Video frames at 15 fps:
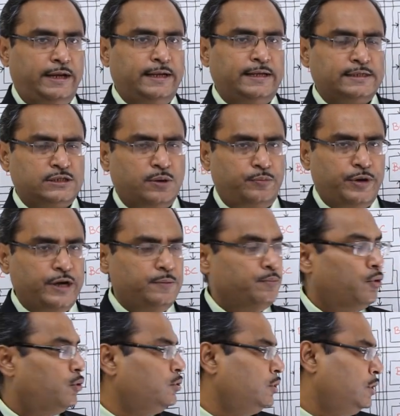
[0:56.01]
In case of read
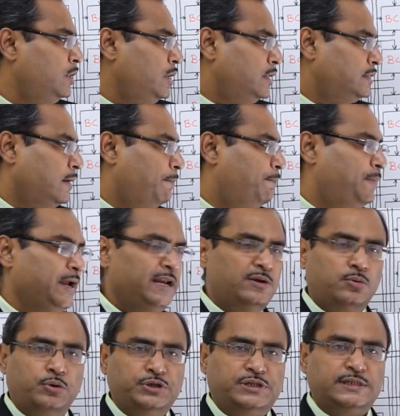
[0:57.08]
mode the
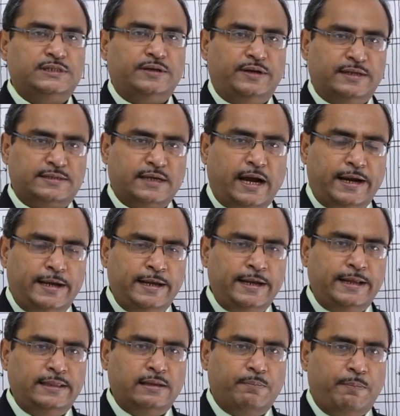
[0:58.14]
bit which is
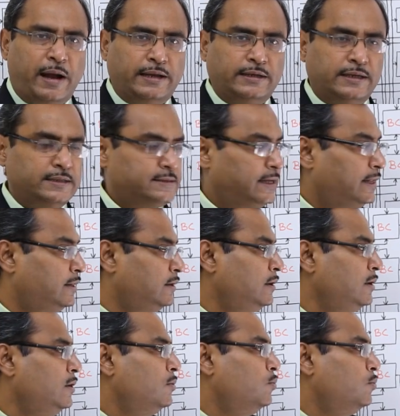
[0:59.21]
residing in the binary cell